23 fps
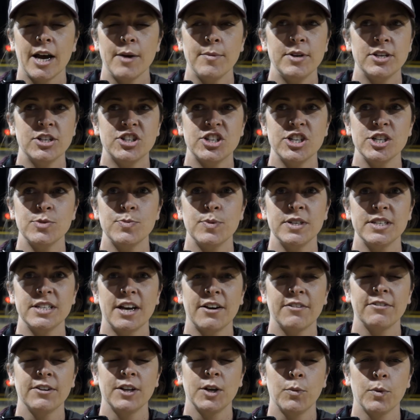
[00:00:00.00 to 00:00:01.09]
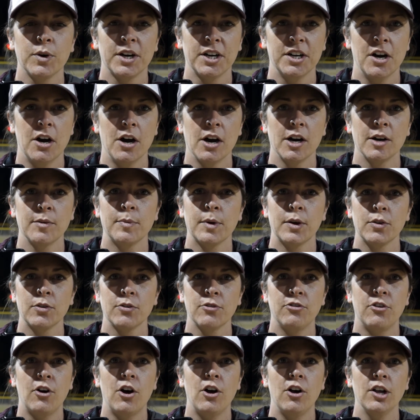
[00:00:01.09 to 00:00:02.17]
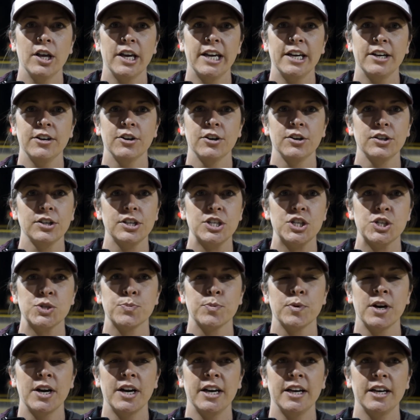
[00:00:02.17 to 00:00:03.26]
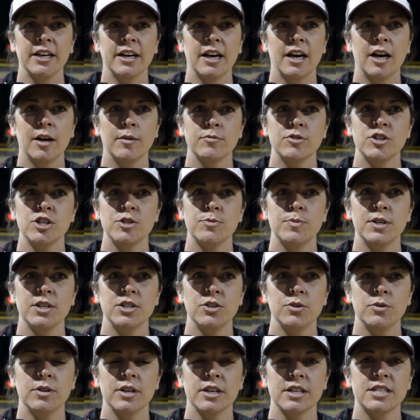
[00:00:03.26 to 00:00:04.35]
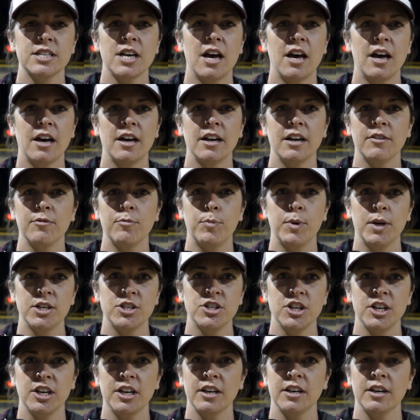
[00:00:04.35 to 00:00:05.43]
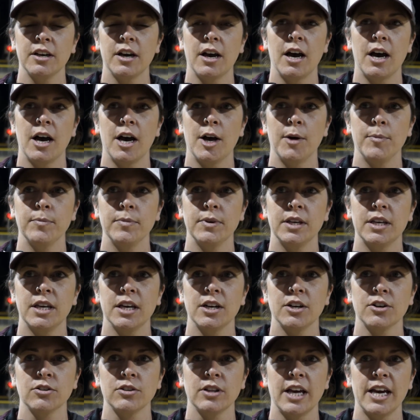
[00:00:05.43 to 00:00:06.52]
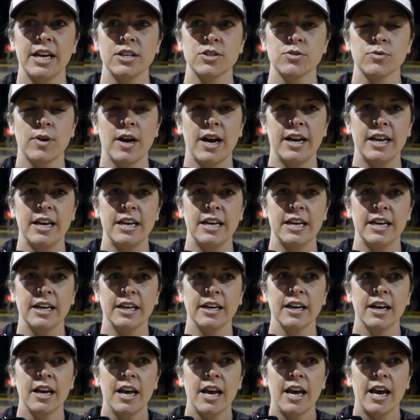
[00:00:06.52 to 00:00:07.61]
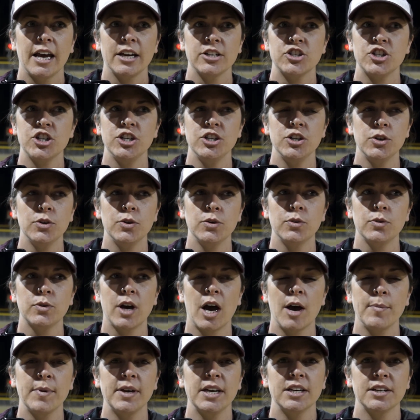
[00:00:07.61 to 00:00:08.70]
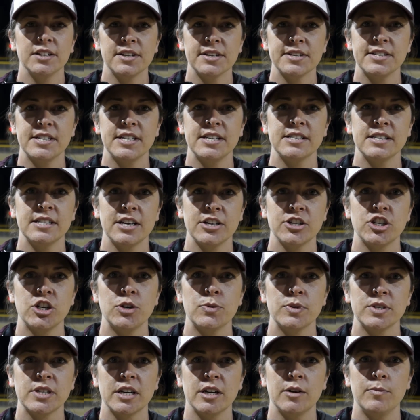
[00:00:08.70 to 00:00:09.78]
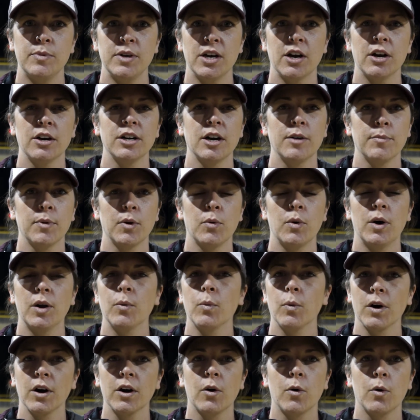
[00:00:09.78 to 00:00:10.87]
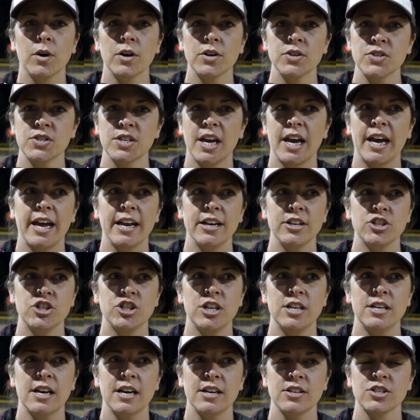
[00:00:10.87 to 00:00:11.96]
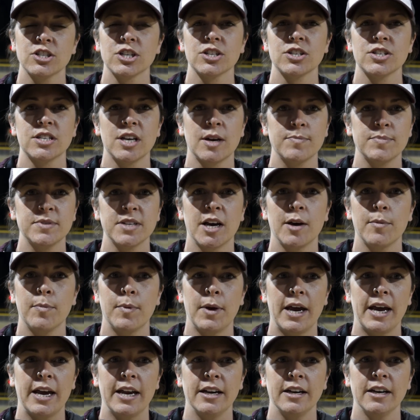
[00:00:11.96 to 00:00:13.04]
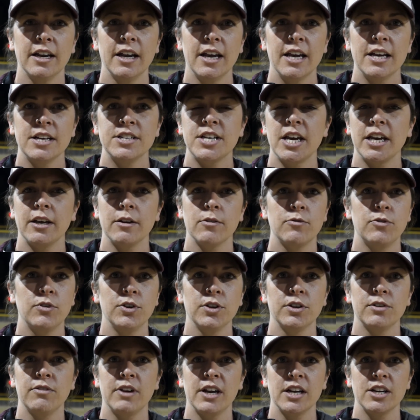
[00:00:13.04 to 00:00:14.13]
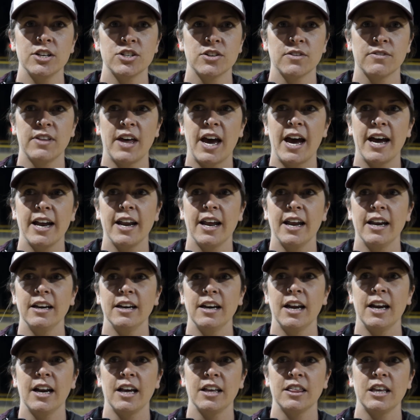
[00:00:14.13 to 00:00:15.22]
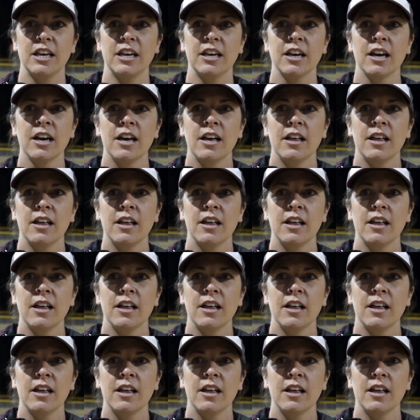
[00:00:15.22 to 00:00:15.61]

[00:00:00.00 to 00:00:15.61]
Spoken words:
Yeah, I mean, she's been definitely working hard both fall and early spring. She's been doing a ton of pitching, getting her legs ready, and she knew coming into the season that she was going to be our number one workhorse, and she has just stepped up and taken full advantage of that, and I think